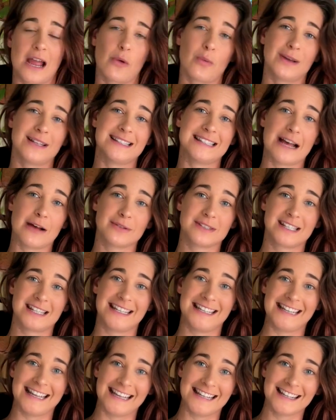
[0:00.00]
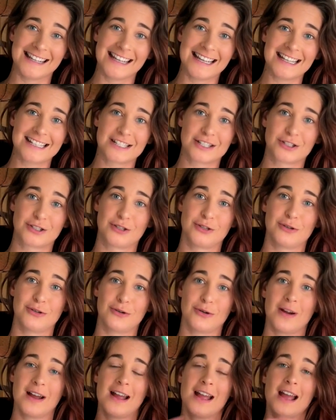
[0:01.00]
I went down to the inlet
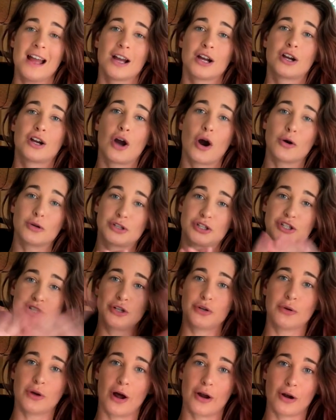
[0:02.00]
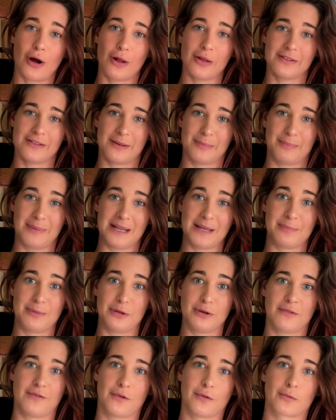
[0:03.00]
to go shoot on all of the big,
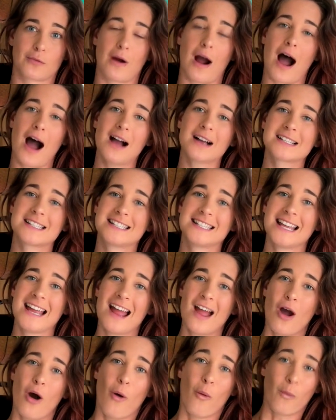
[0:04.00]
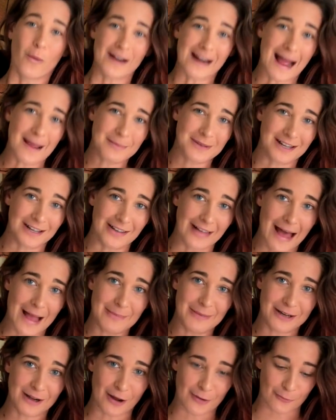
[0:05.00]
beautiful rocks. When I'm
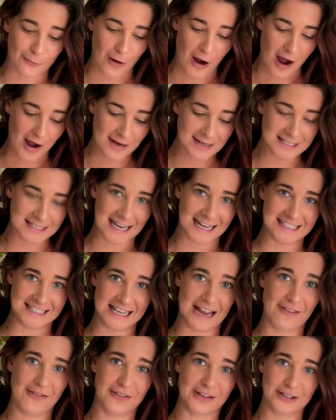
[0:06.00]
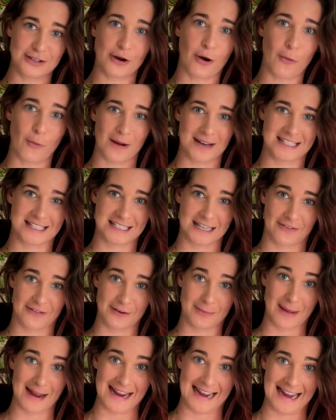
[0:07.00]
climbing on rocks, I definitely don't want stuff
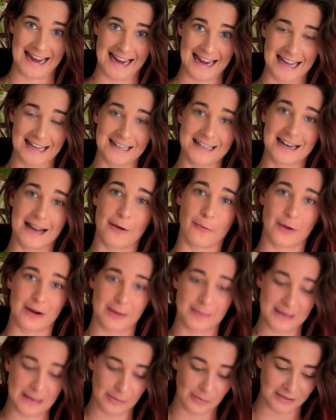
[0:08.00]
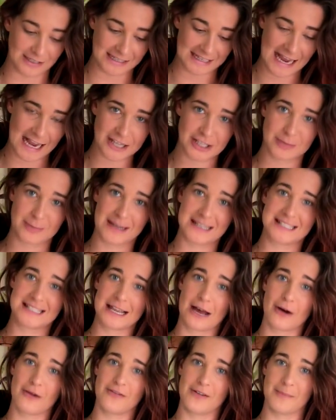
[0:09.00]
in my hand. I want to be able to catch
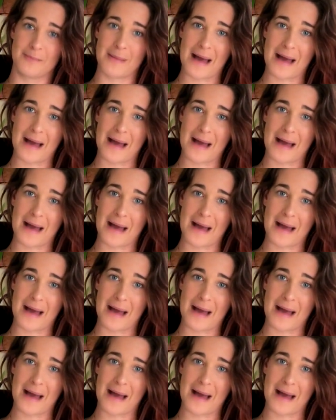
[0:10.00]
myself and